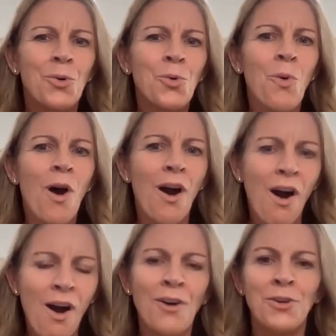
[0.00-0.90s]
who
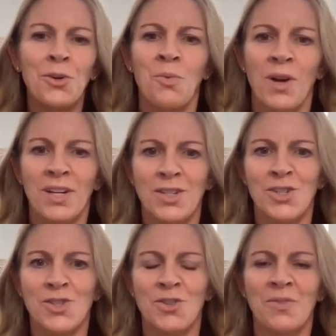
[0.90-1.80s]
are you wanting
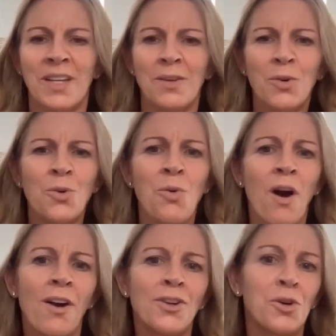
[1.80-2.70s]
to serve? Like, who
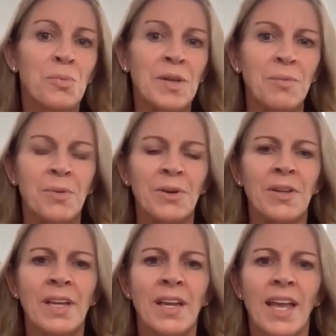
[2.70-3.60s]
are your
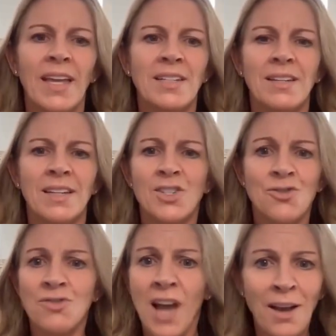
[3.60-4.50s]
people? And because
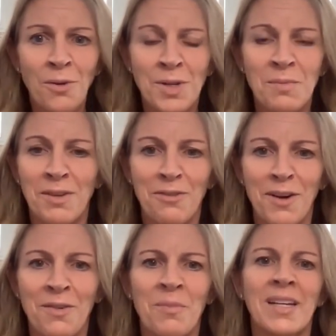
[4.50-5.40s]
you're not going to be for
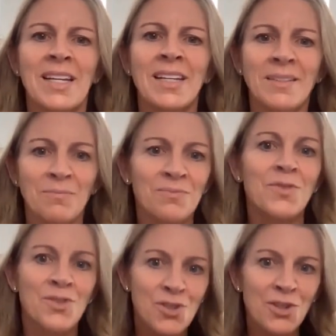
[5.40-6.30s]
everybody,
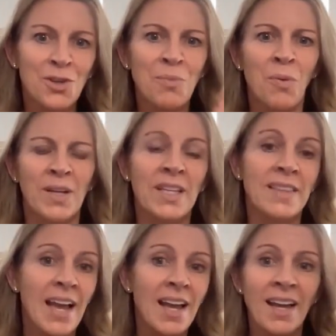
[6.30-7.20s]
to your point, like
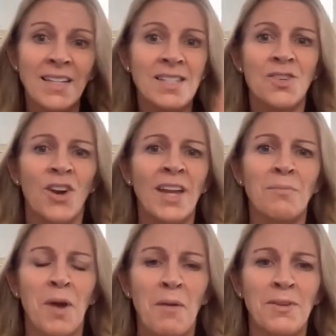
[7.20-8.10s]
that guy's
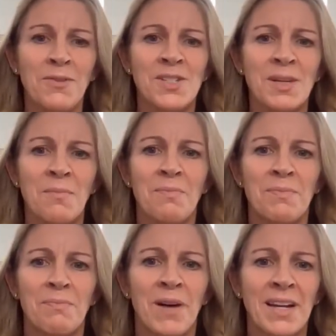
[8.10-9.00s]
great, probably for some
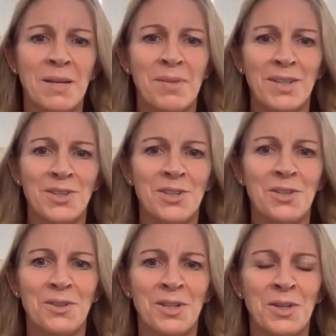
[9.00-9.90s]
bodybuilder
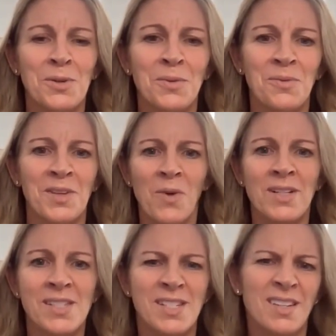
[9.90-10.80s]
dude who
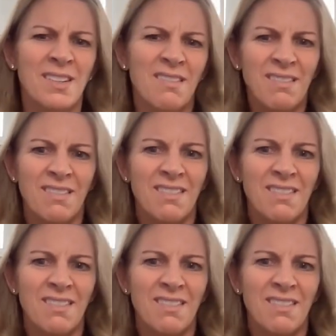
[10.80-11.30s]
wants to.